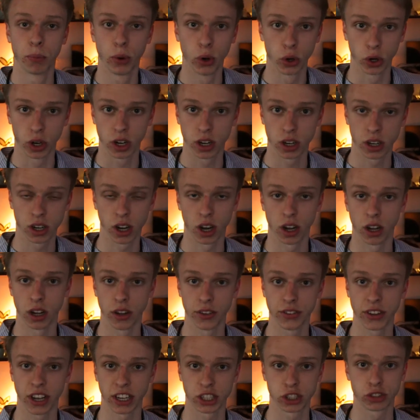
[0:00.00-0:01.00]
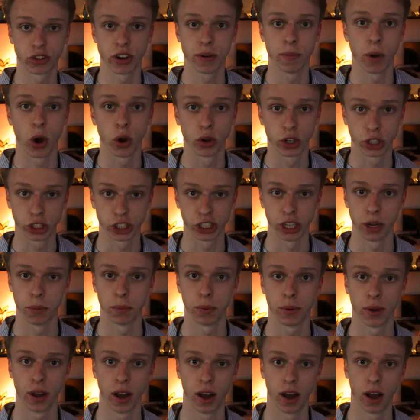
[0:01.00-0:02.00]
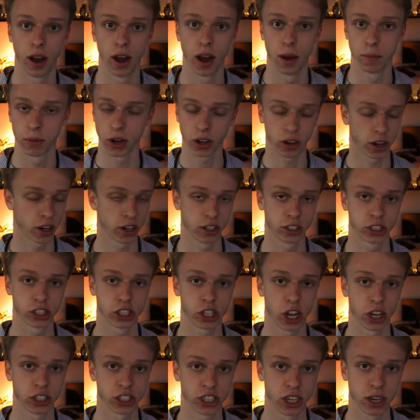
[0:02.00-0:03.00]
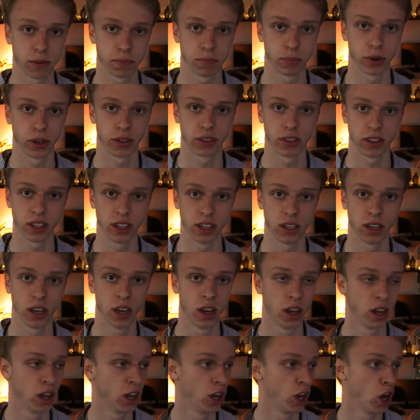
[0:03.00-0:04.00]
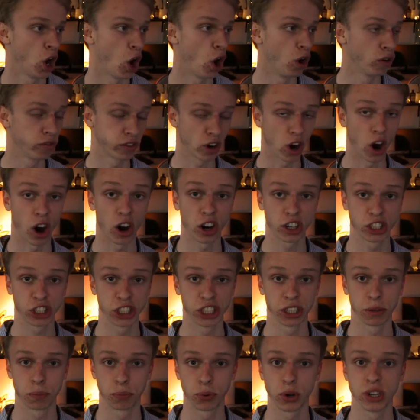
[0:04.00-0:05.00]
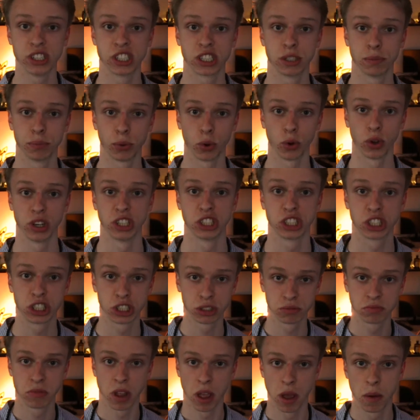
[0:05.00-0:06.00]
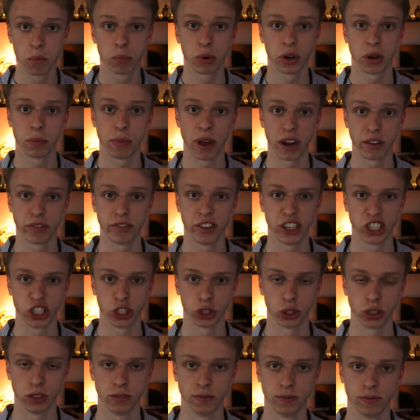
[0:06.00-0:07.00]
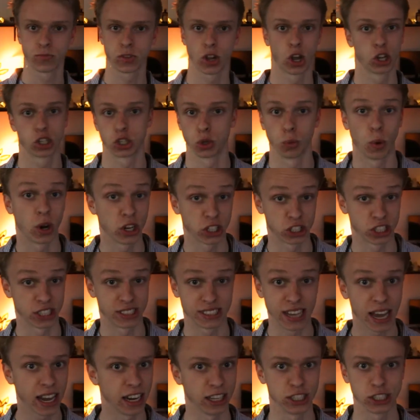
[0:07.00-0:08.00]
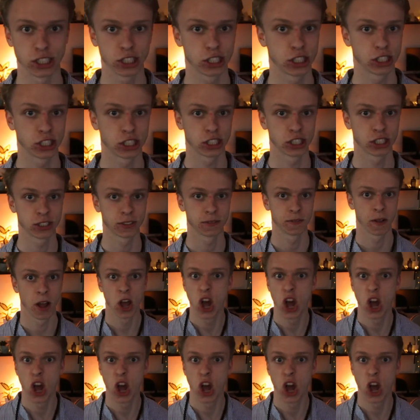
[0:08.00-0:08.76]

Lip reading: a book called Extreme Ownership. I'm not going to discuss it, but the overarching principle is pretty beneficial. So what does it tell us?